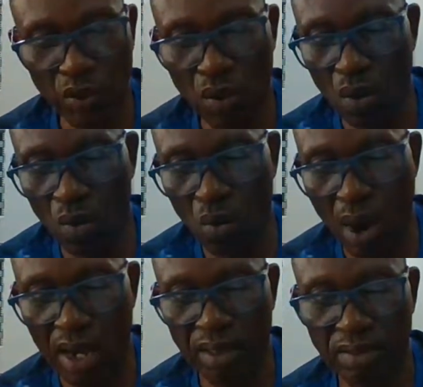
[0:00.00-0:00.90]

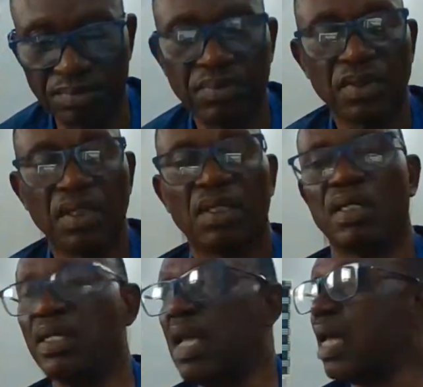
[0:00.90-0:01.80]
201.
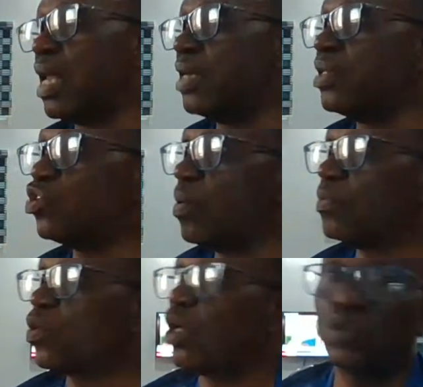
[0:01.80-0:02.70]
Here now, the
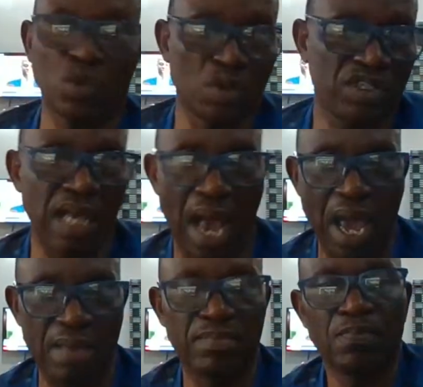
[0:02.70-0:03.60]
Supreme Court took
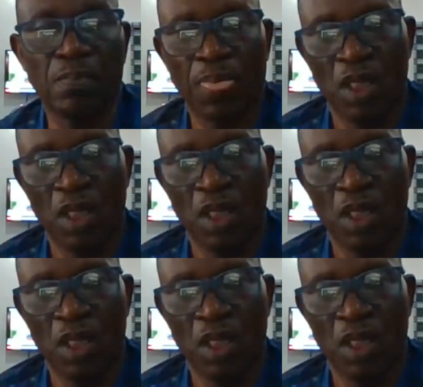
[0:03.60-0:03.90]
time